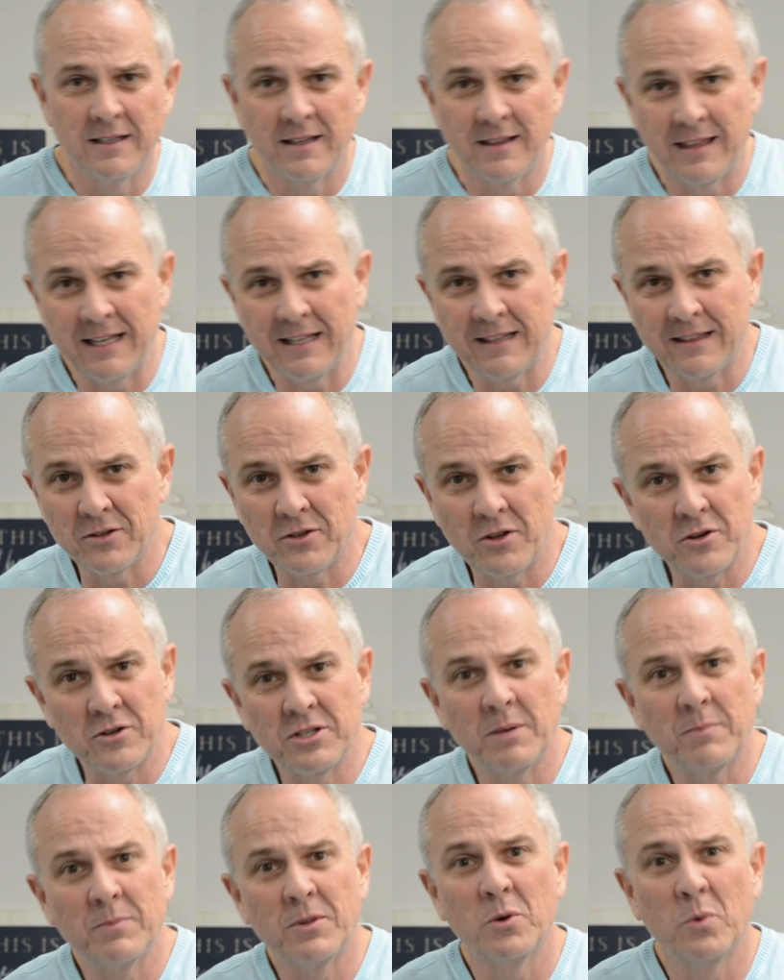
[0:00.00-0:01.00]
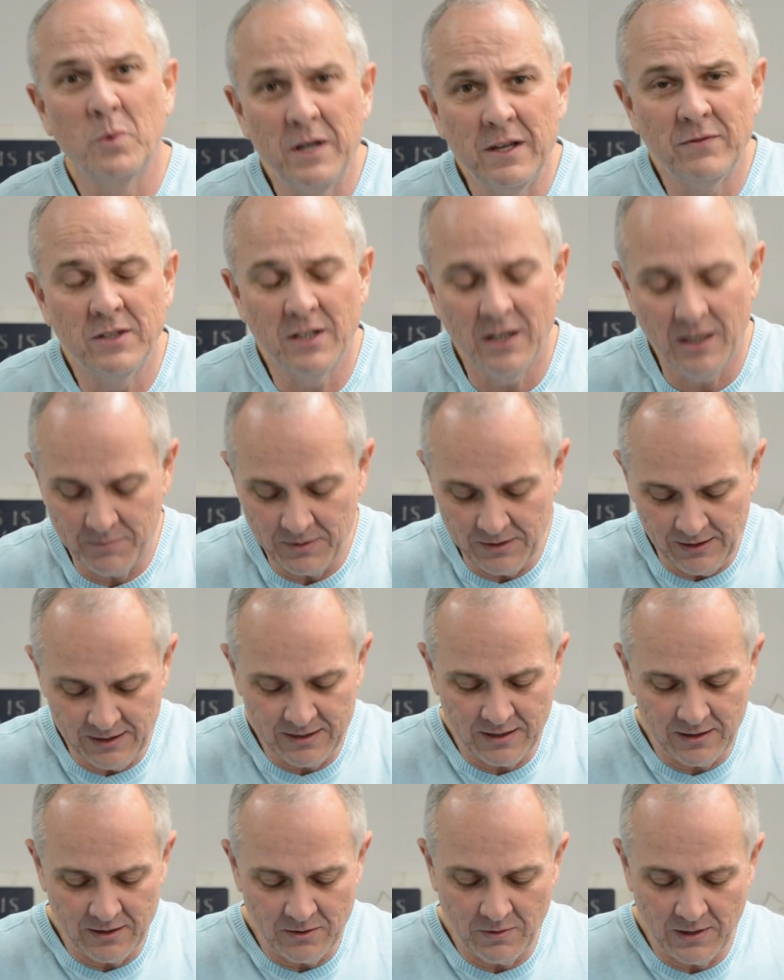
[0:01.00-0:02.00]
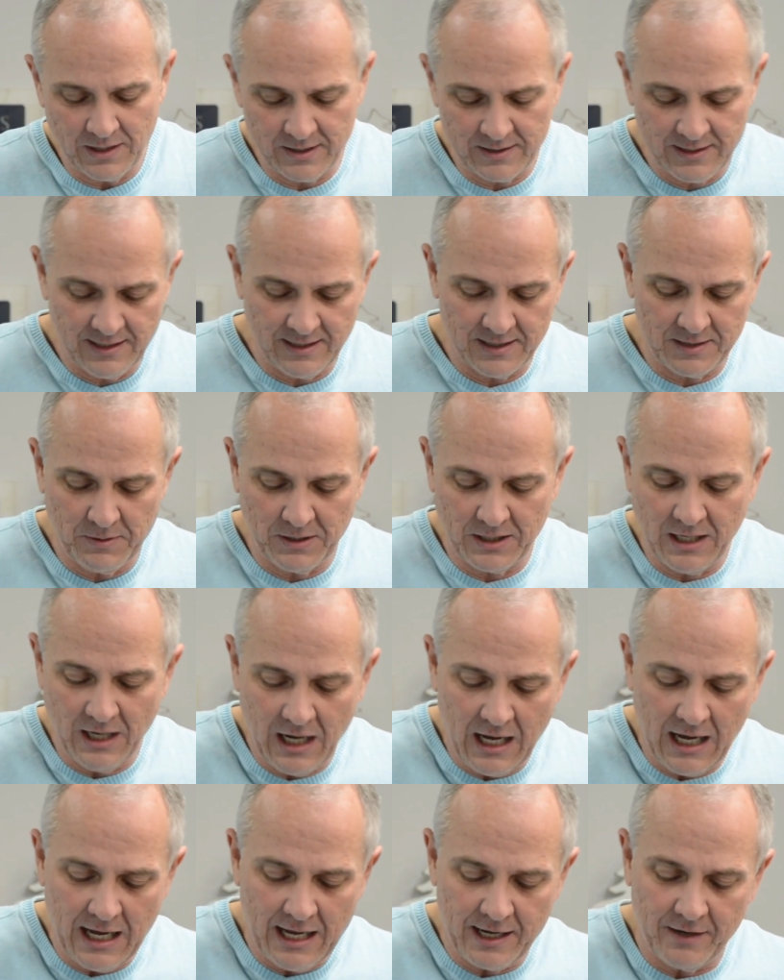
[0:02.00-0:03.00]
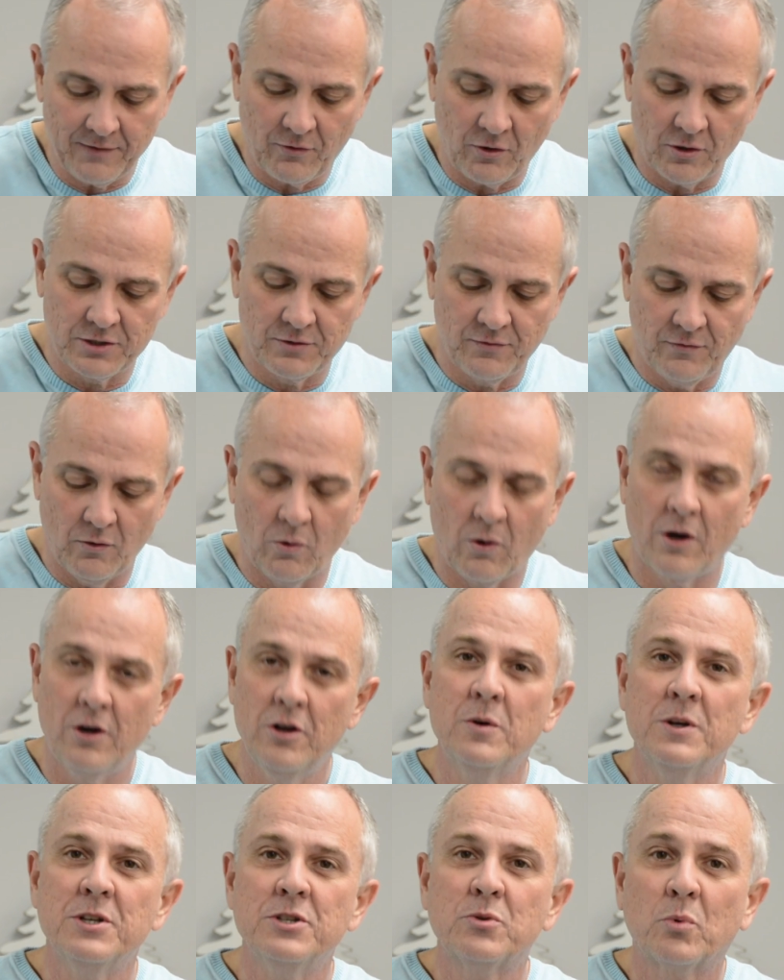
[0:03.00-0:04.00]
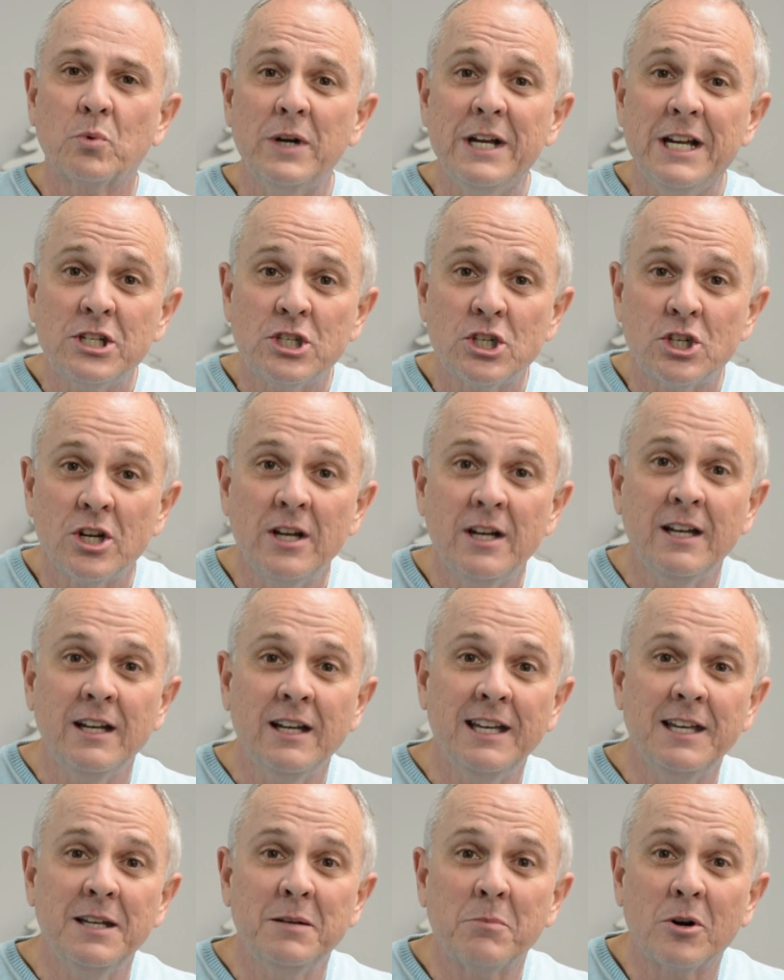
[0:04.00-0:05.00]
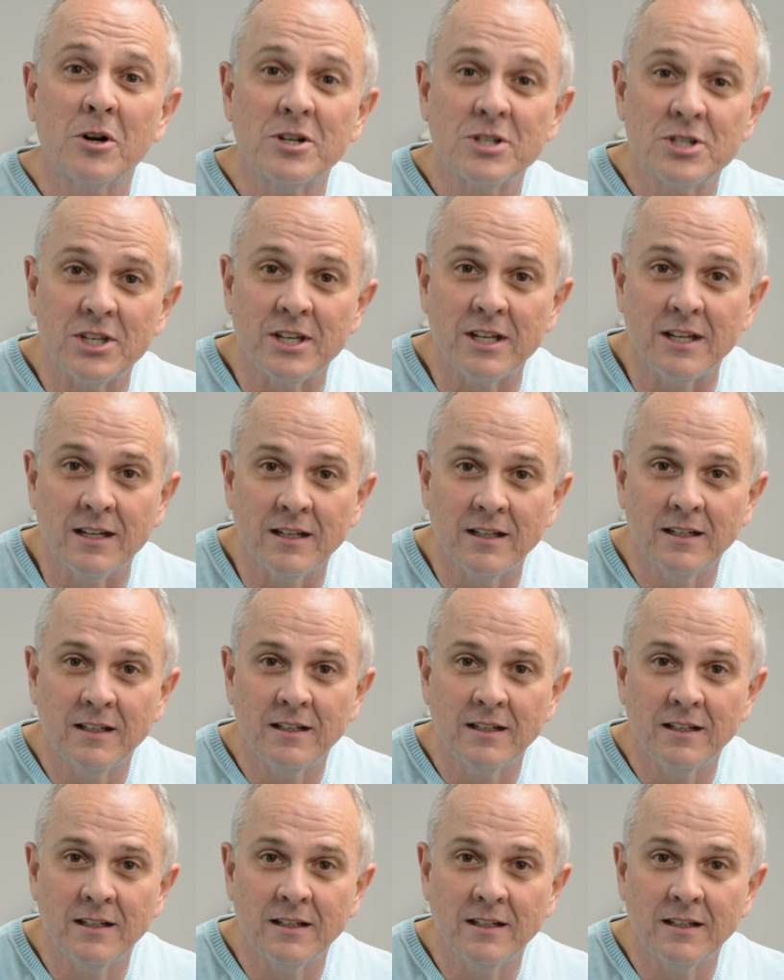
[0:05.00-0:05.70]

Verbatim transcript: think that there's something we've done. But listen to what it says. But God, in verse 4, who is rich in mercy,